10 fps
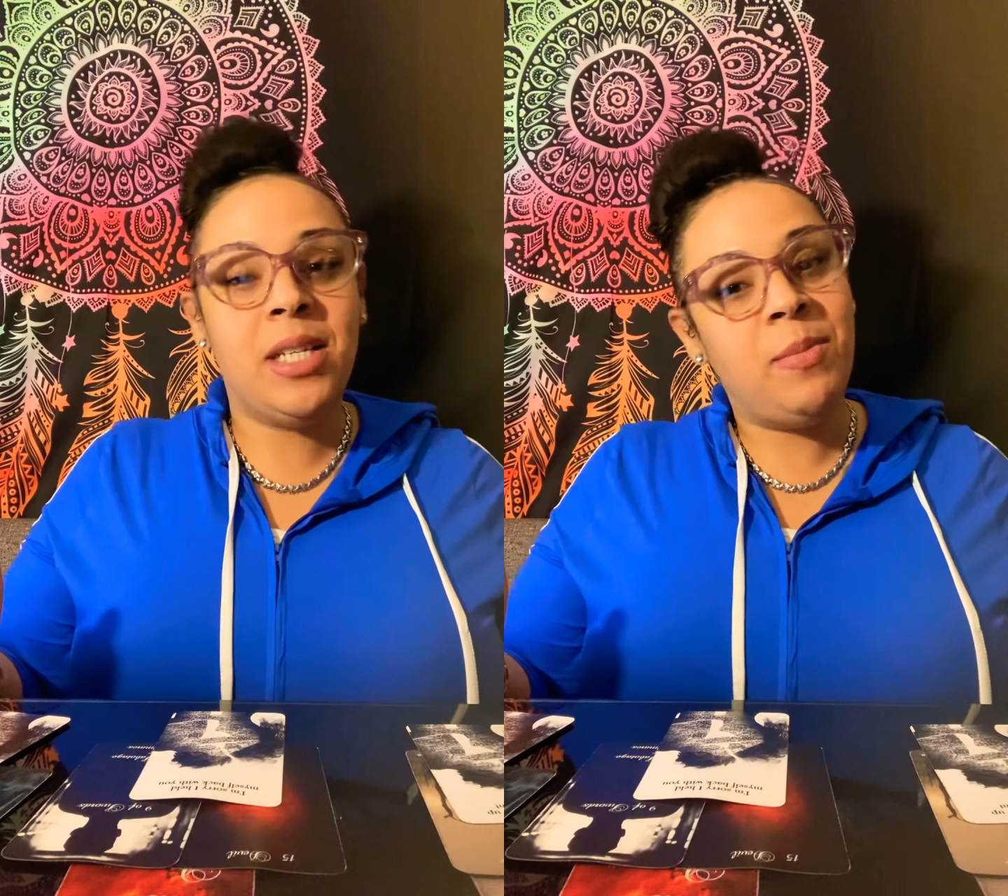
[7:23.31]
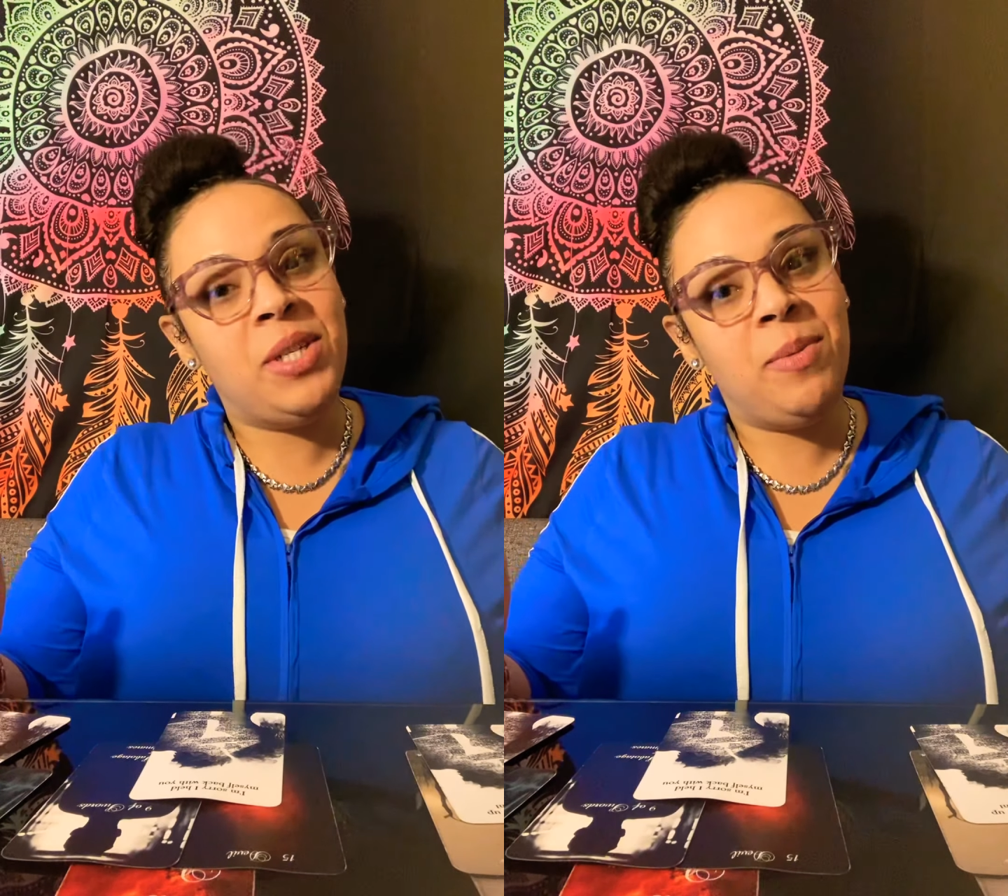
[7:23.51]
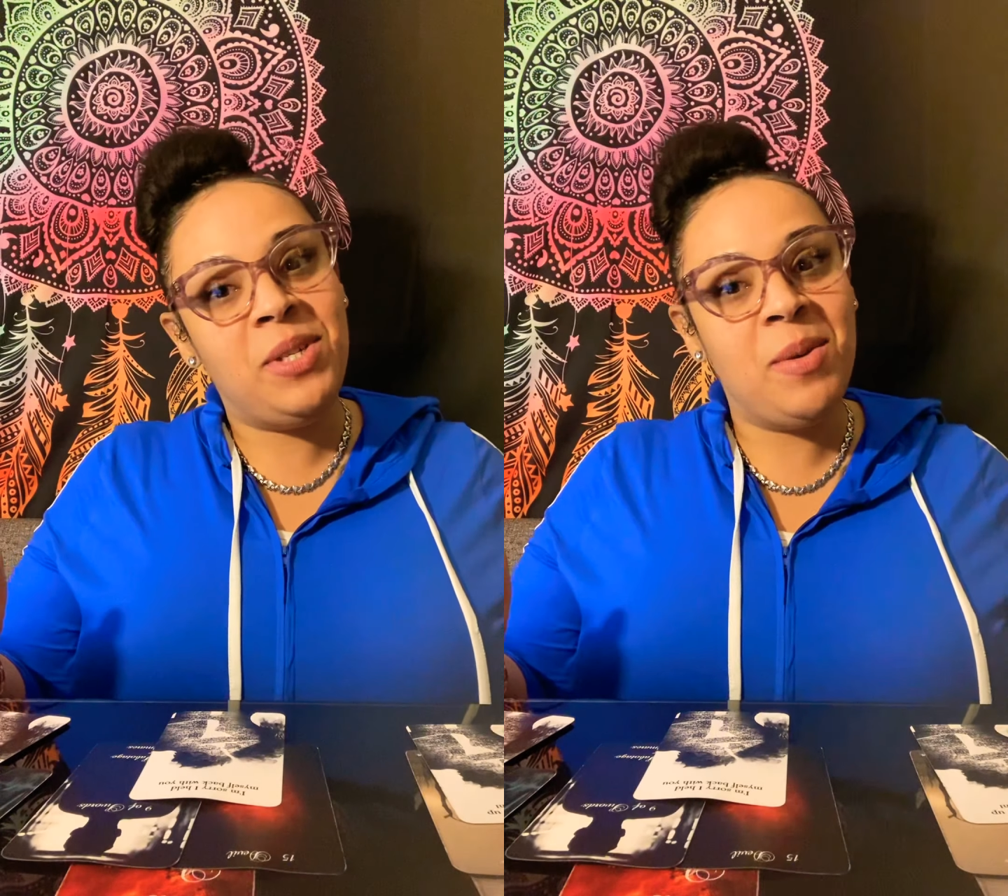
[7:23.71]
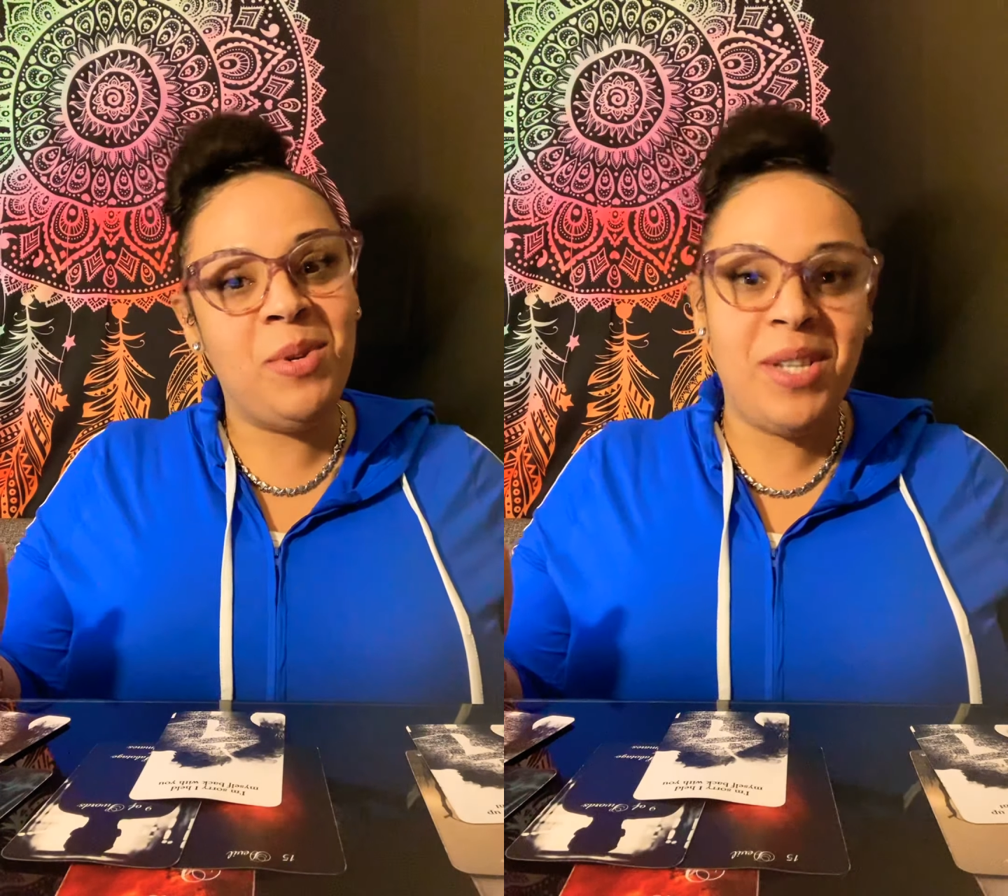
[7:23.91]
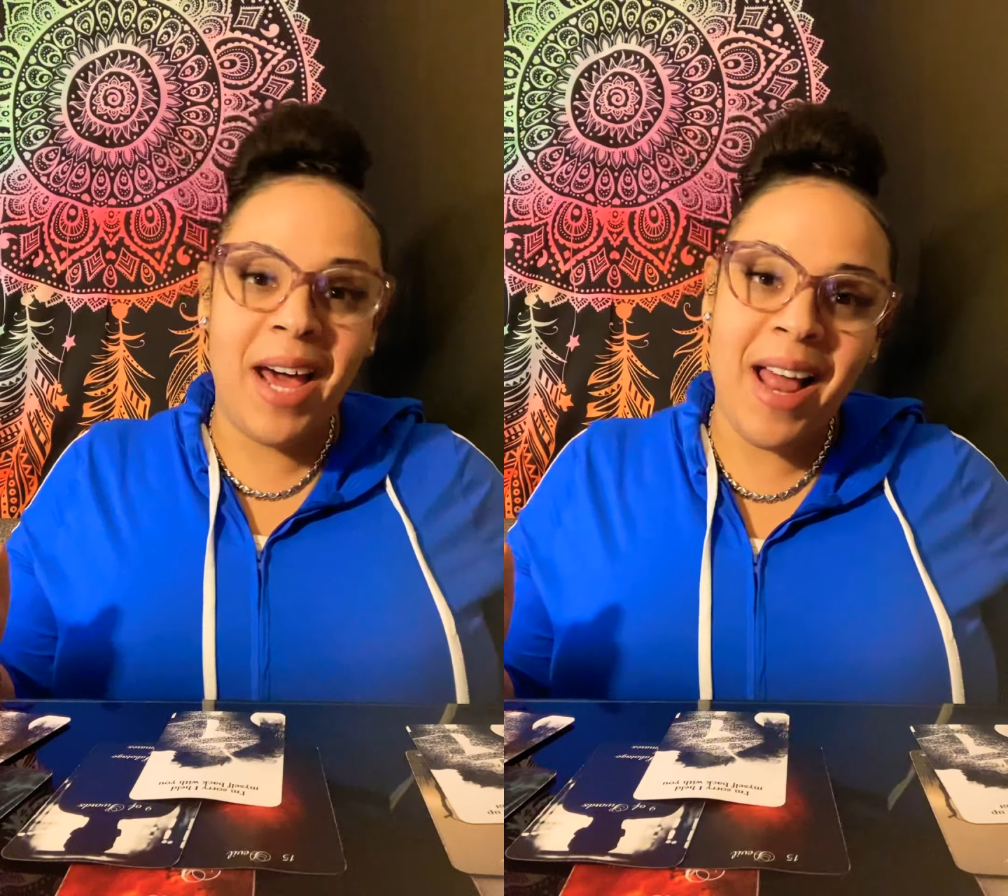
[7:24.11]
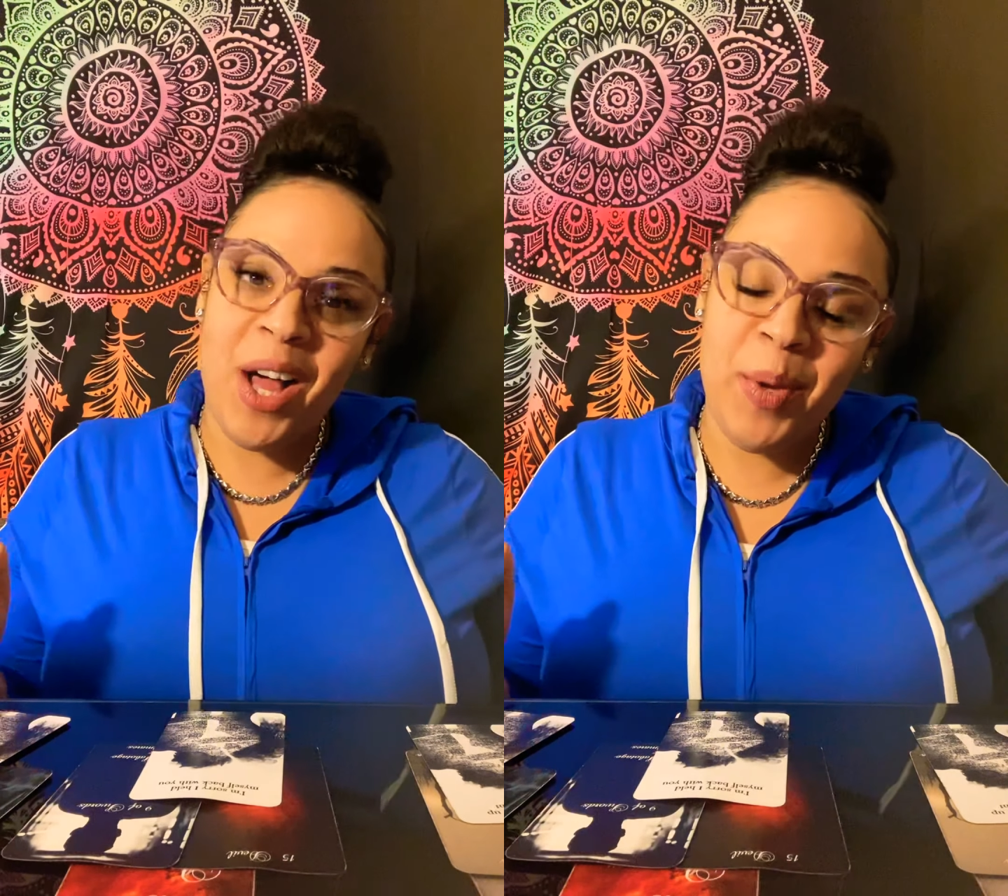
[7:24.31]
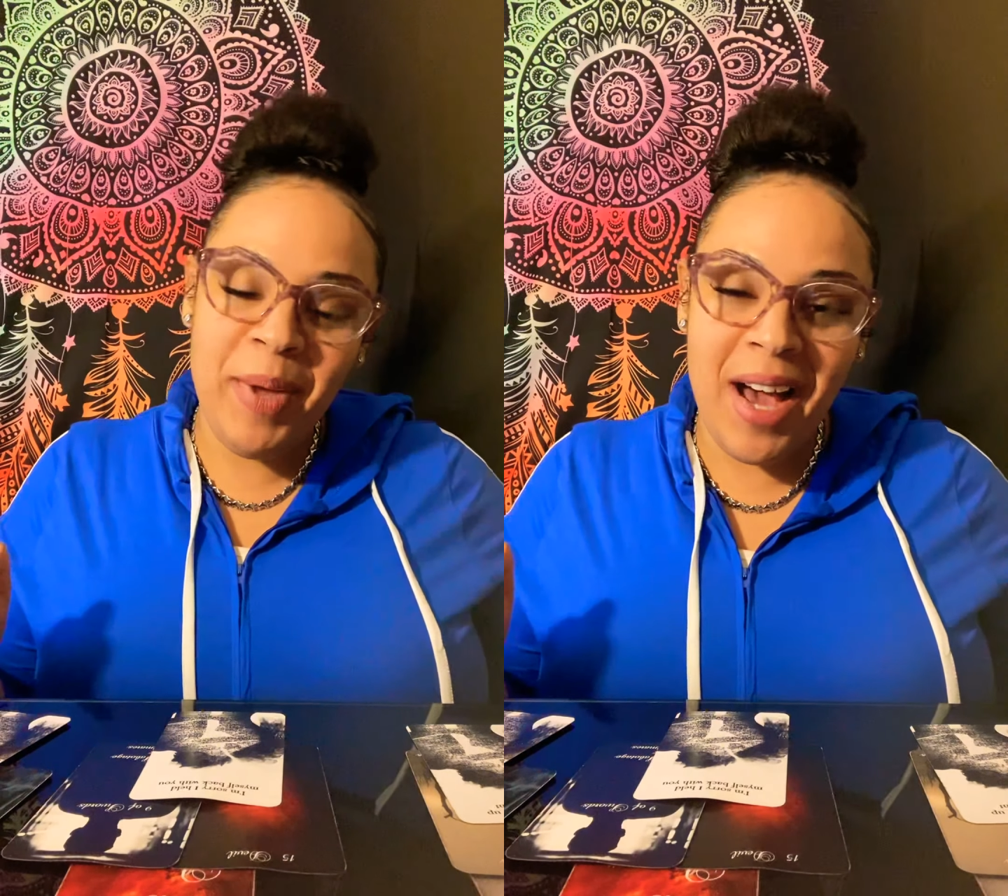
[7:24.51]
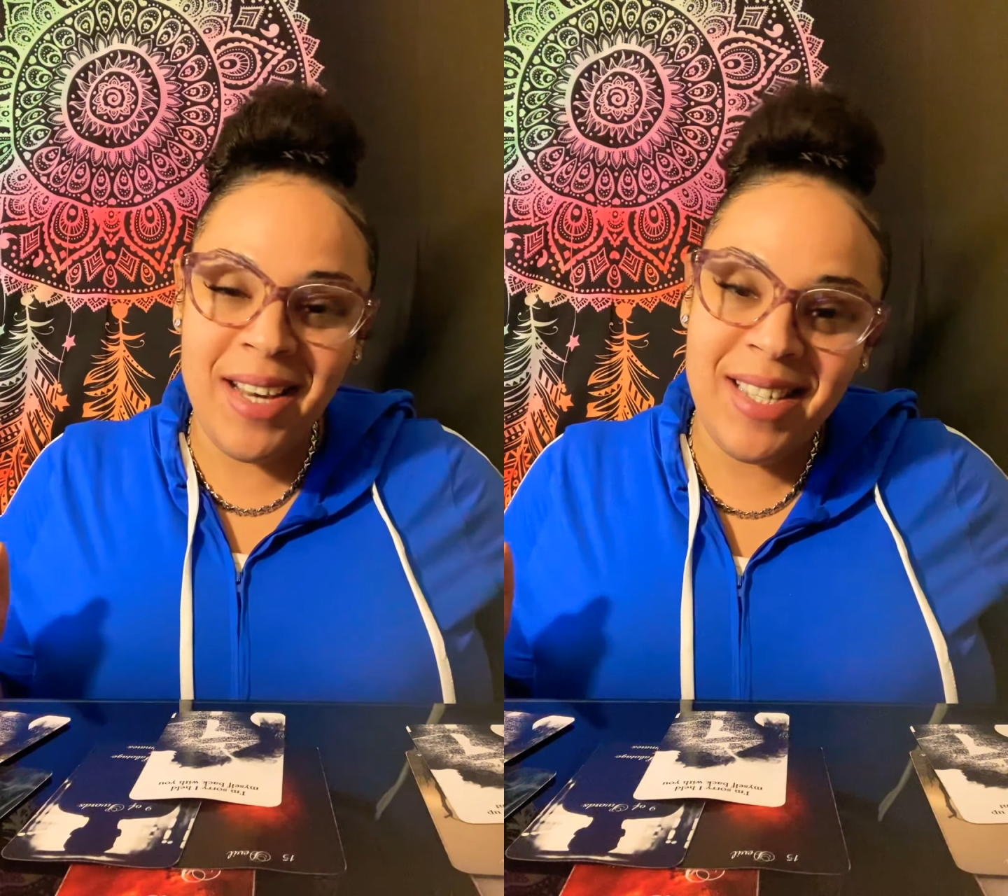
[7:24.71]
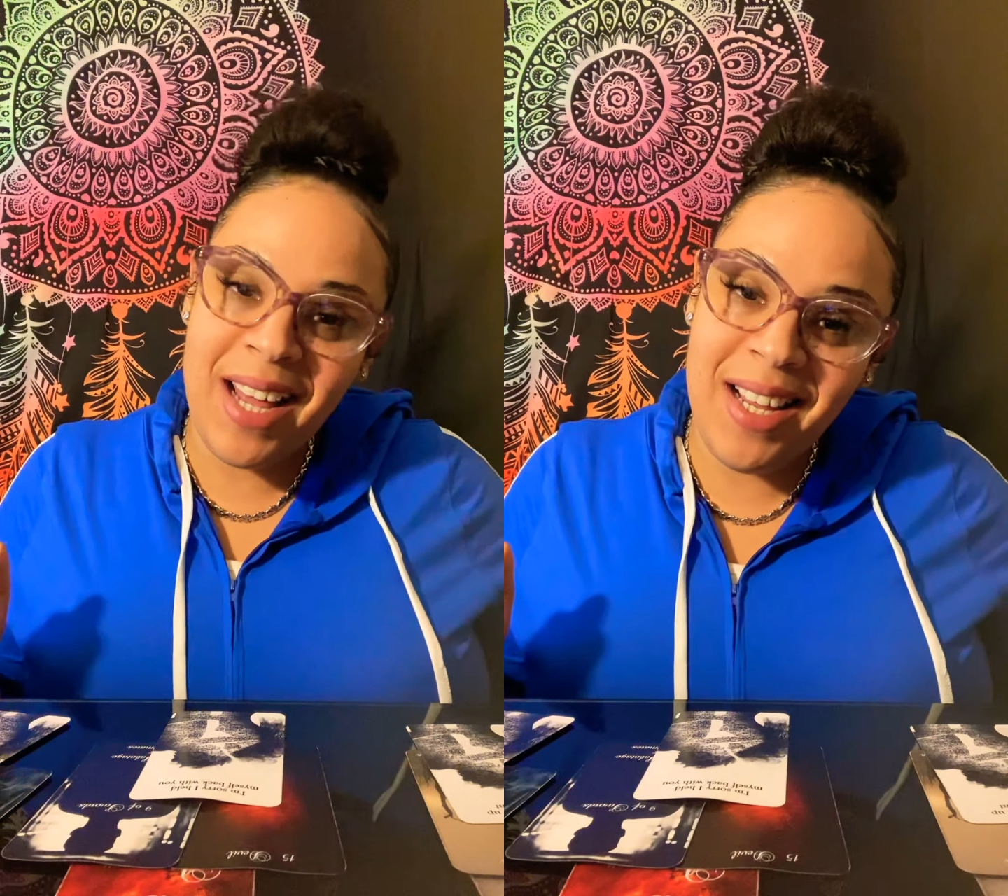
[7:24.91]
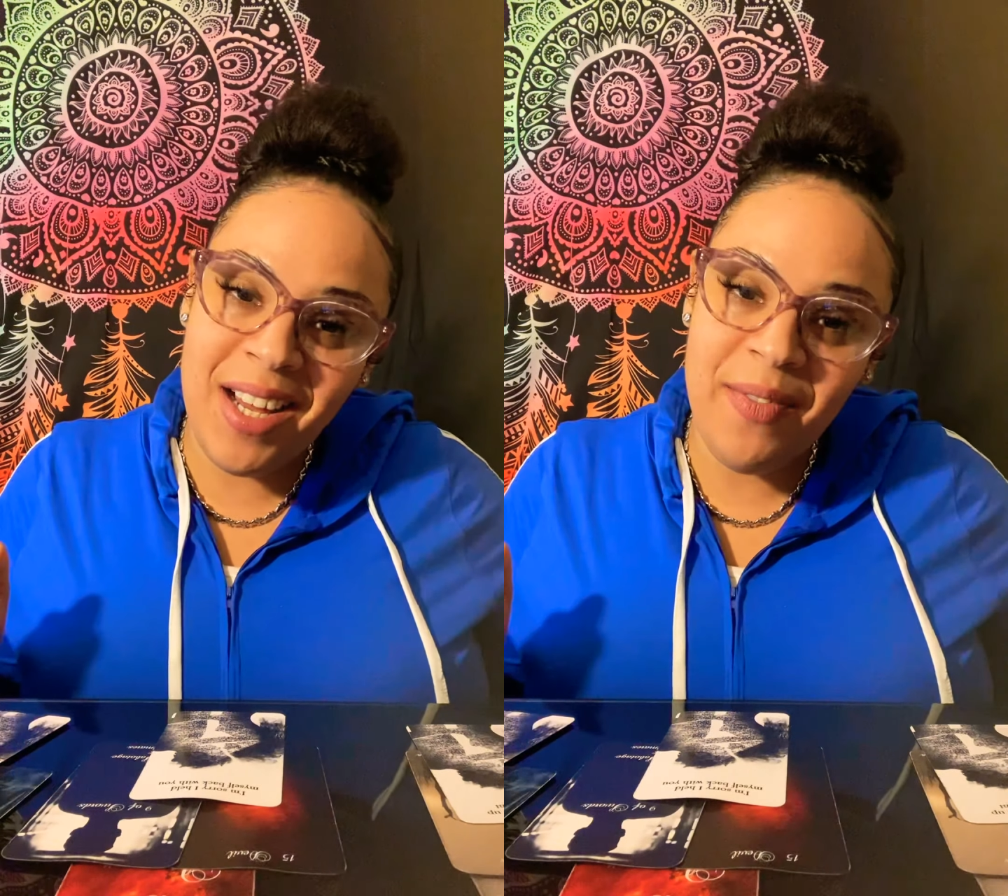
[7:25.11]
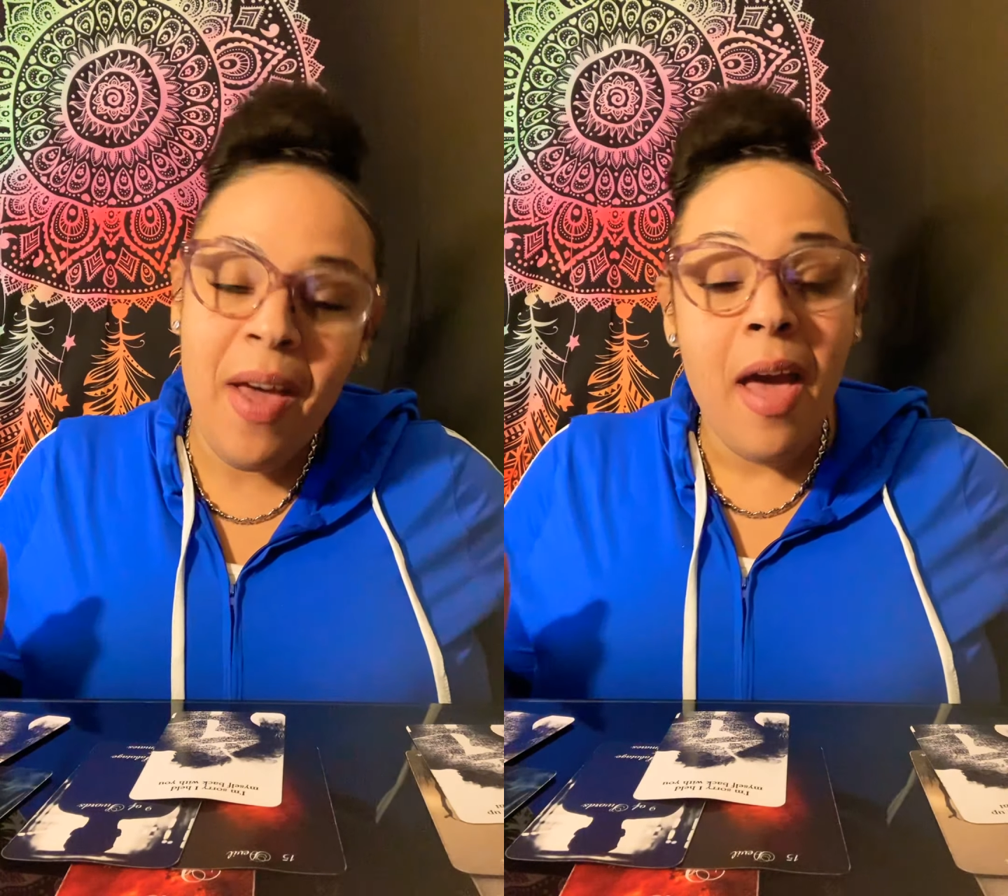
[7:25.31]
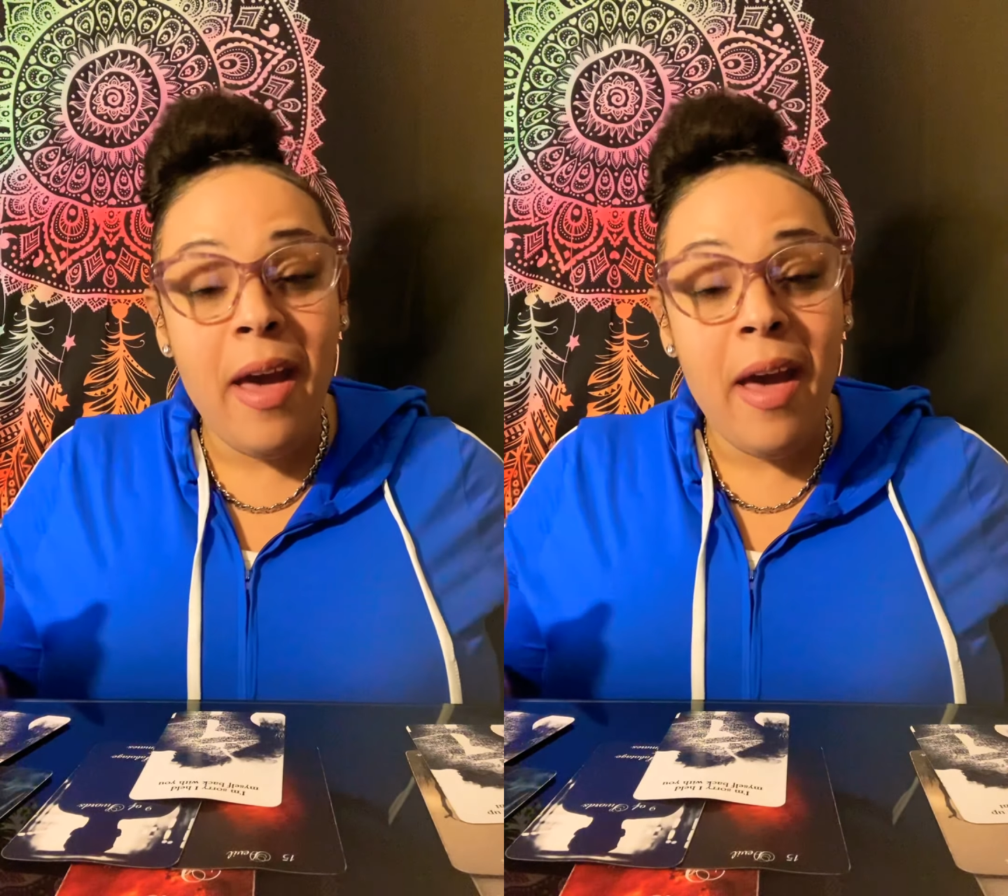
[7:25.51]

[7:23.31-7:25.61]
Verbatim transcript: www.alkemygoddess.love,